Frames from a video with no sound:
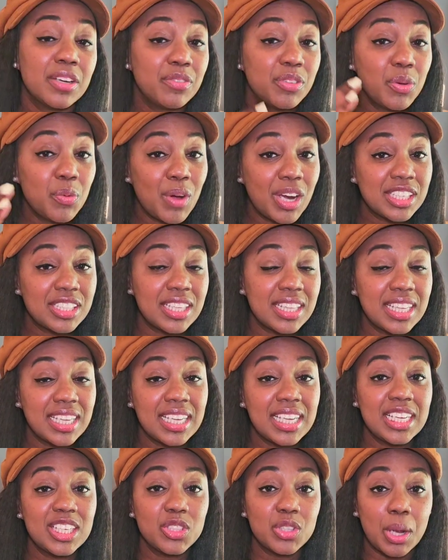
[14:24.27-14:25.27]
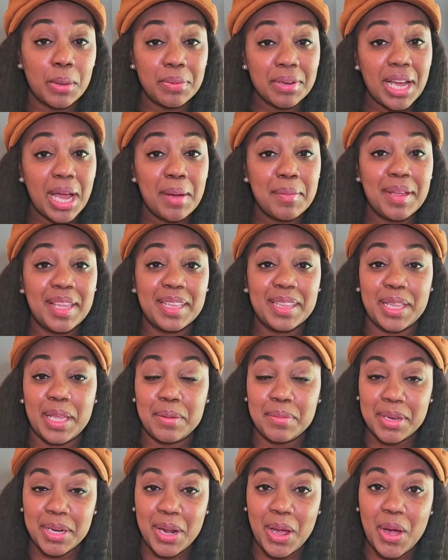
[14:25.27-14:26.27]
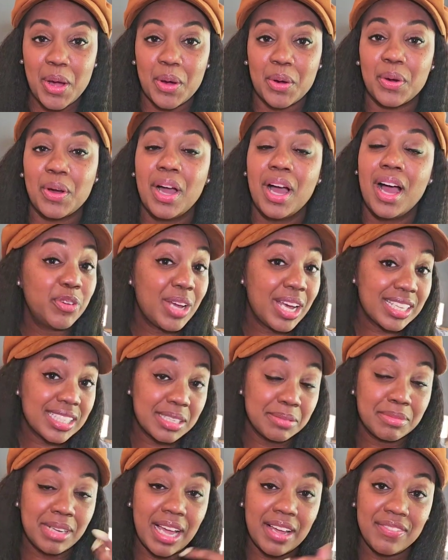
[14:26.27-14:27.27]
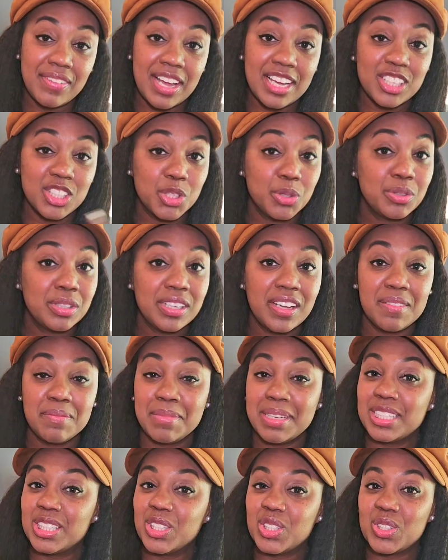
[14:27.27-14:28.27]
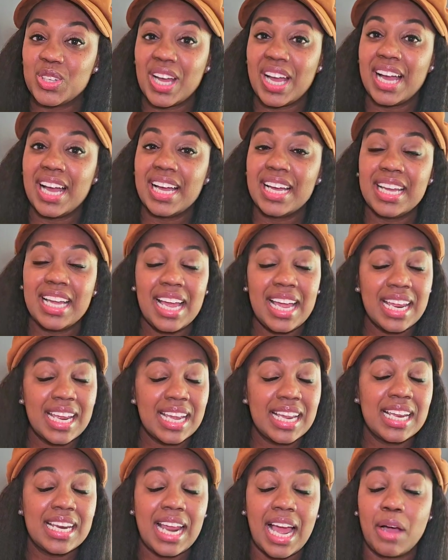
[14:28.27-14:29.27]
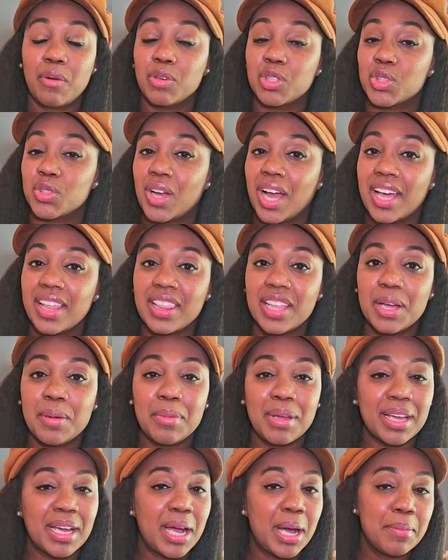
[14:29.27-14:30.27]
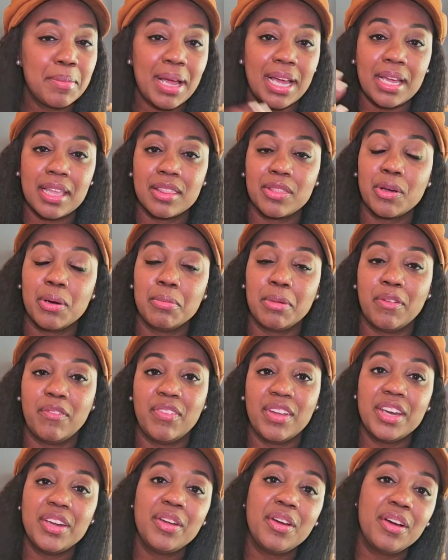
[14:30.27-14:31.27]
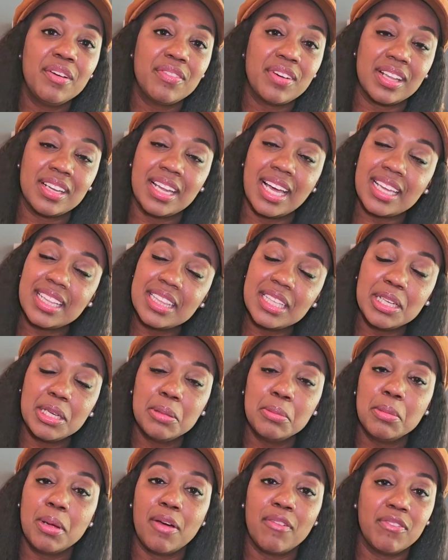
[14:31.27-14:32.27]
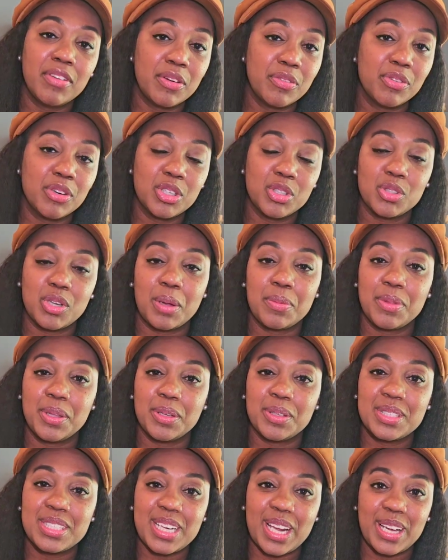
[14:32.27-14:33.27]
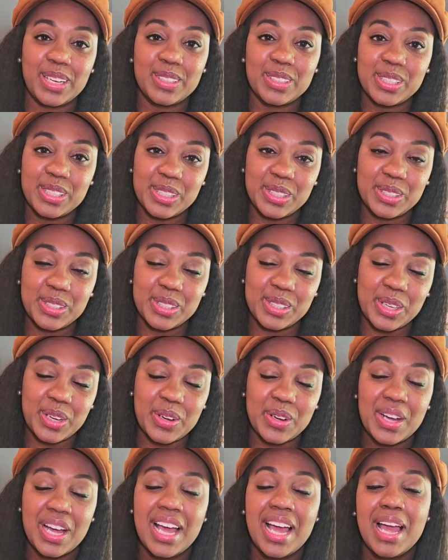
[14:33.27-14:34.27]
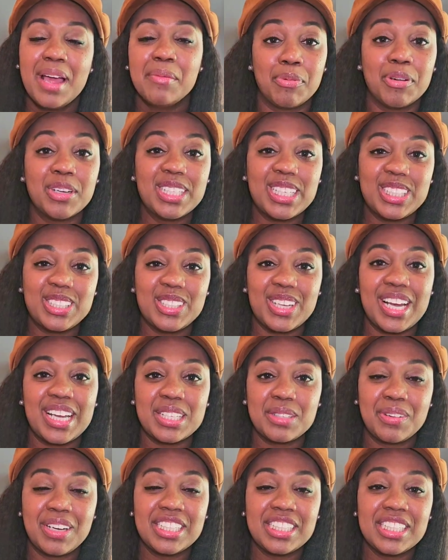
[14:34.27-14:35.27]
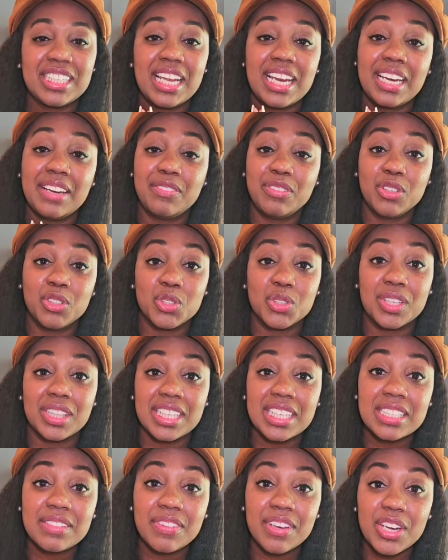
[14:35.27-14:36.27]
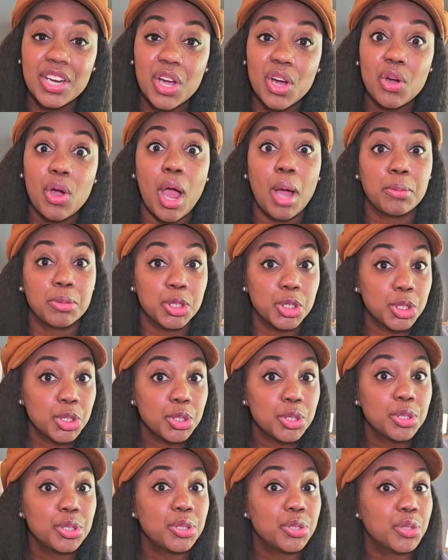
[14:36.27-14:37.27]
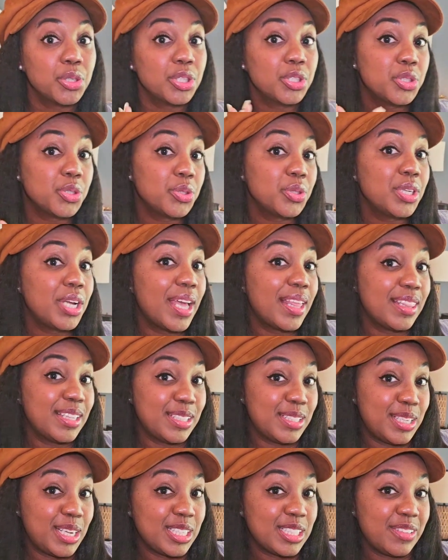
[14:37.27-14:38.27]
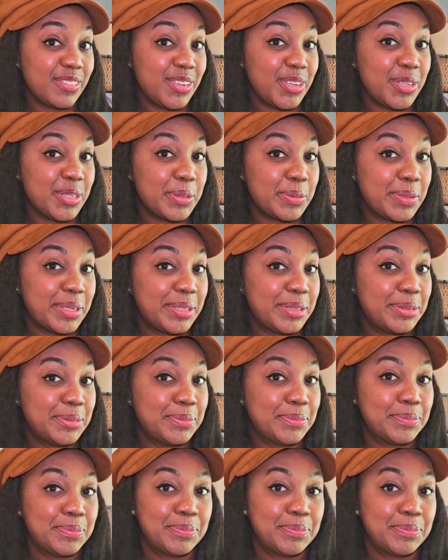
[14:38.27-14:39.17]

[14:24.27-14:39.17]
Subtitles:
If you watched to the end, drop a comment and let me know. If you got some life hacks you would love me to try, and I will try them and come back and throw them a video if I like them, feel free to drop those down too. So I appreciate you guys watching. And if you enjoyed this video, I'm sure you're going to enjoy this next video as well.